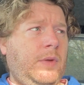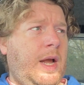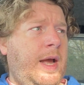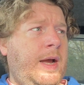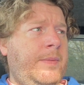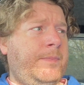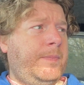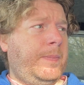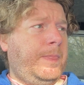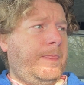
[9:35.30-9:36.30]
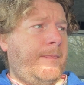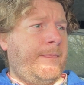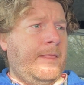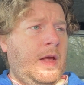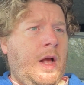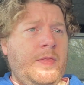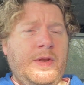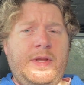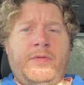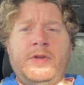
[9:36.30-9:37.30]
And the
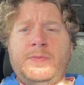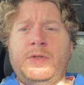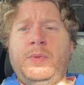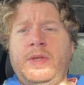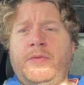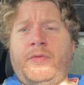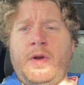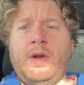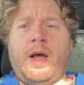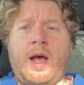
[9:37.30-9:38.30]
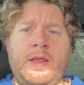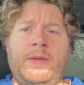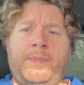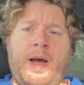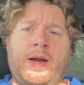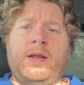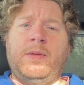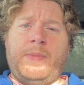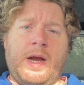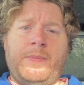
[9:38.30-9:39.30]
difference between the front and the
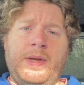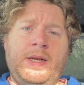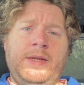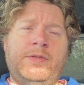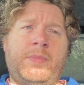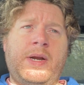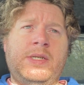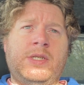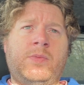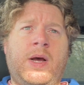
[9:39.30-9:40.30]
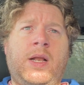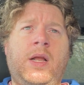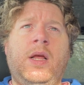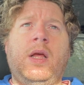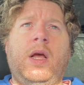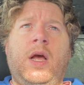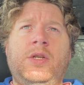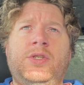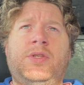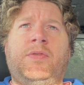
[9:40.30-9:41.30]
back being leaf springs as well.
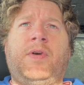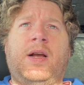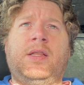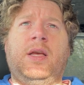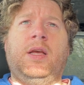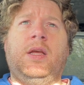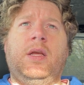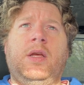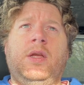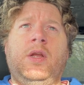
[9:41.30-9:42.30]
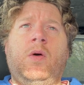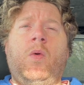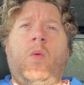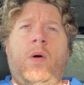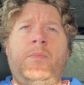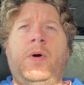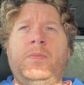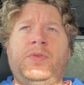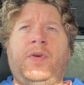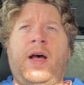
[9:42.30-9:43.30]
And just the fact that, you know, one
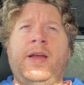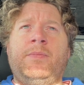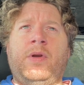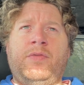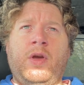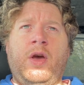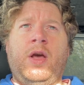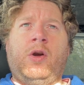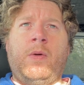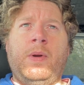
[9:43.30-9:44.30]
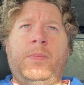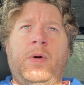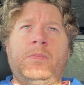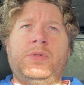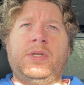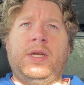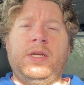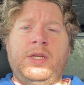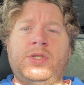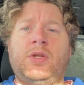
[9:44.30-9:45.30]
bump's fine, but if you hit a couple of bumps,
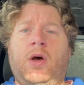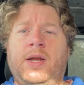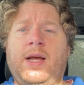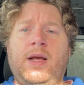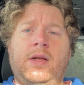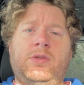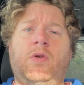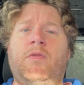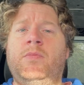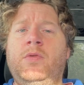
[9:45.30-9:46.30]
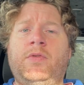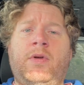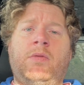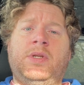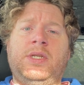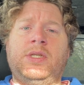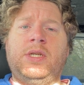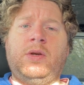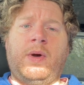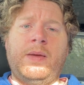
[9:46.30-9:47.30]
you start to get sort of moved around and you
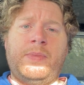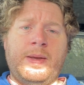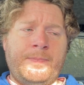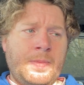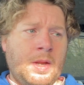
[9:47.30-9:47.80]
see quite a bit.